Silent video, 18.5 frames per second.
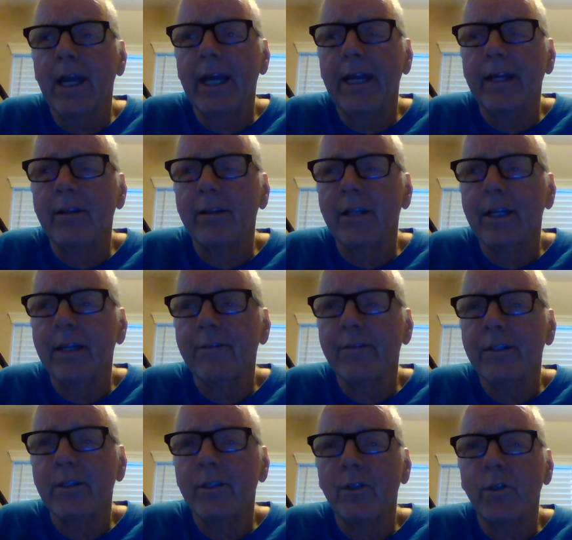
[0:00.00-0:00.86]

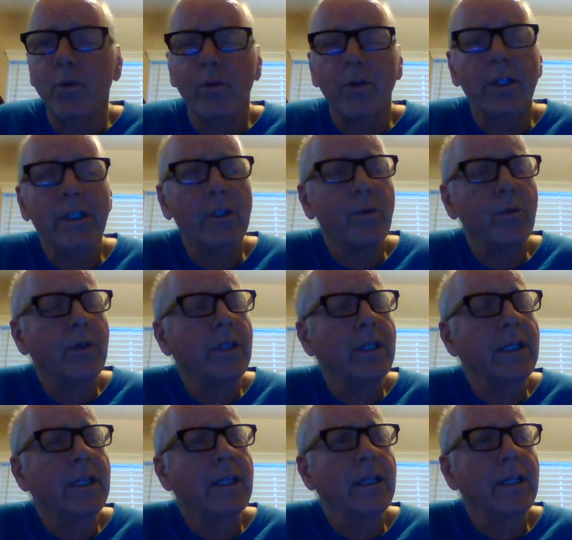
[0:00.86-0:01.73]
8-11,
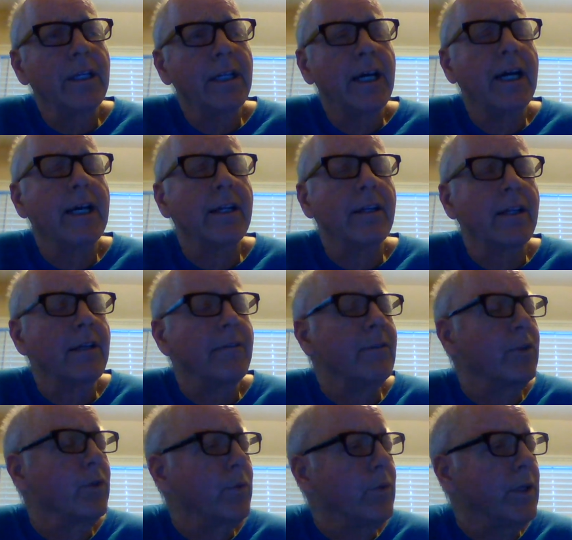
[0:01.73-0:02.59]
2020, 9-11,
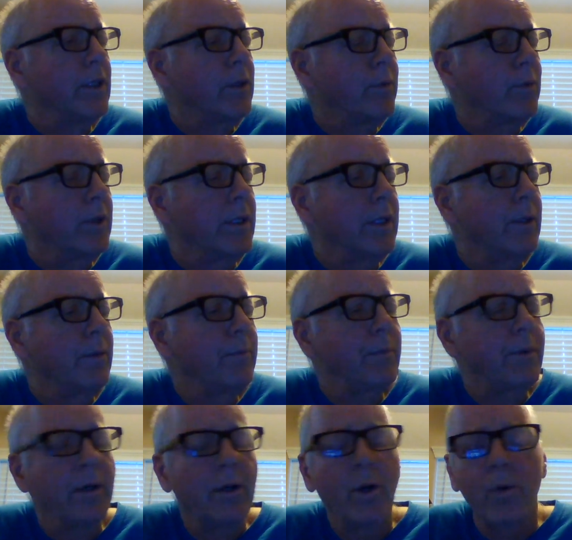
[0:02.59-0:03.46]
2020.
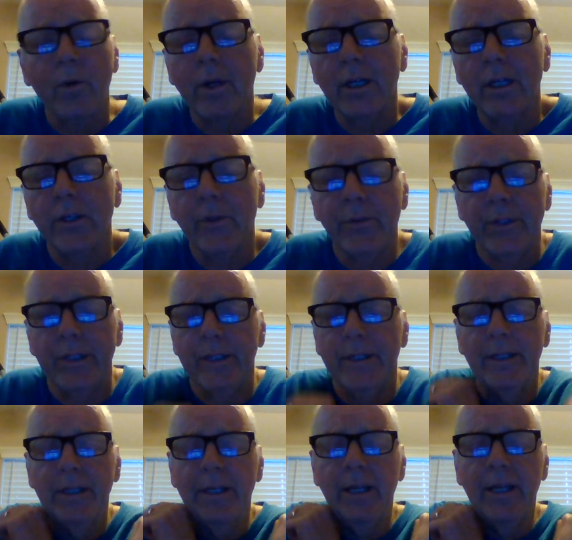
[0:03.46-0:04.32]
The whole
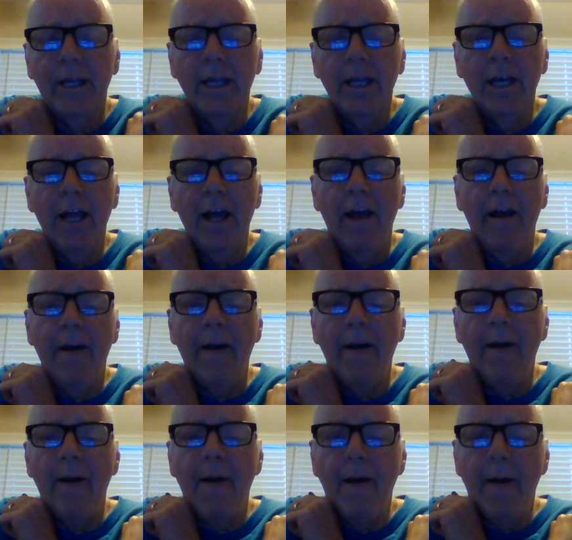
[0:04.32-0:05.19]
country
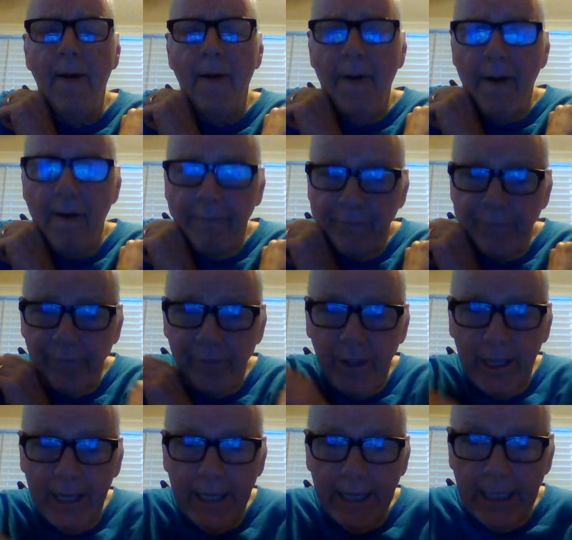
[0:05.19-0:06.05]

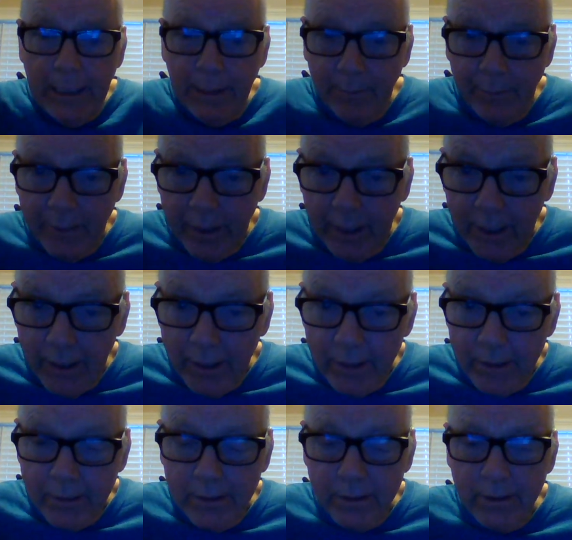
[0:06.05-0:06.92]
aflamed,
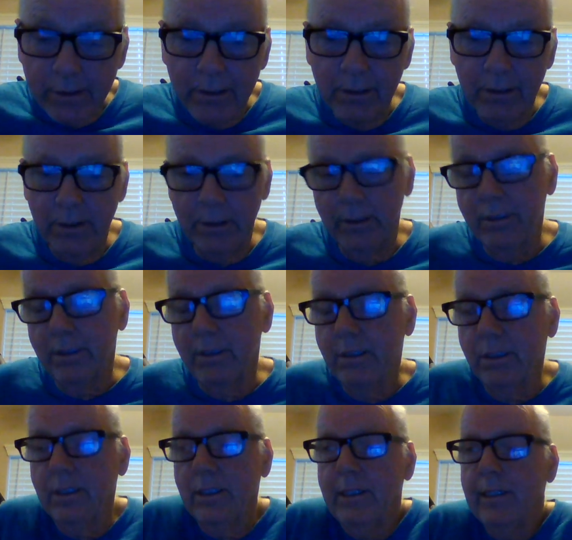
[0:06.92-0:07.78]
guys.
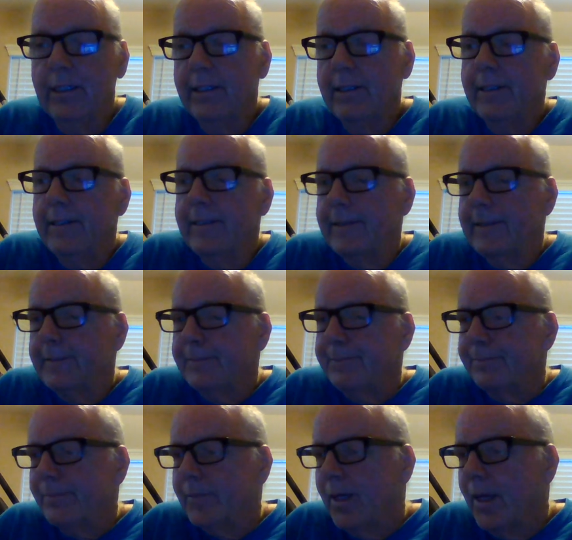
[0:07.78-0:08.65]

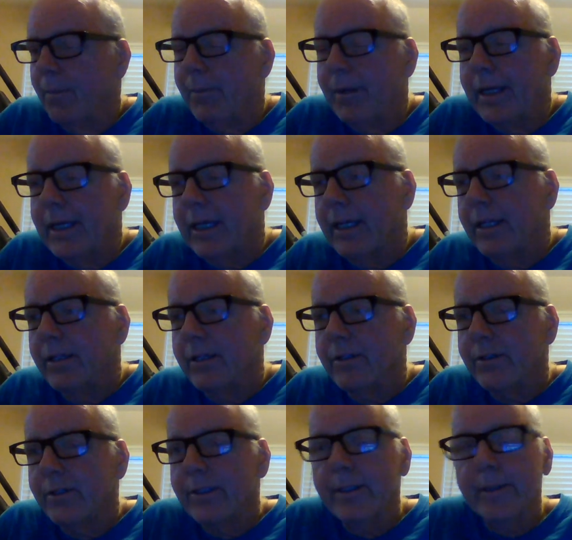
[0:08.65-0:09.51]
I'm not making
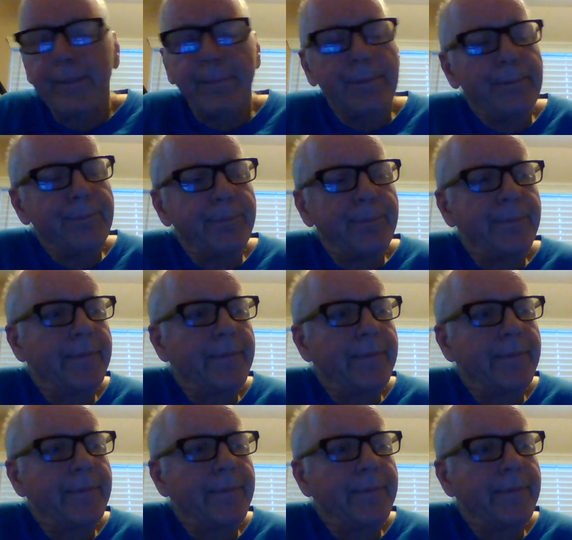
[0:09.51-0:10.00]
this up.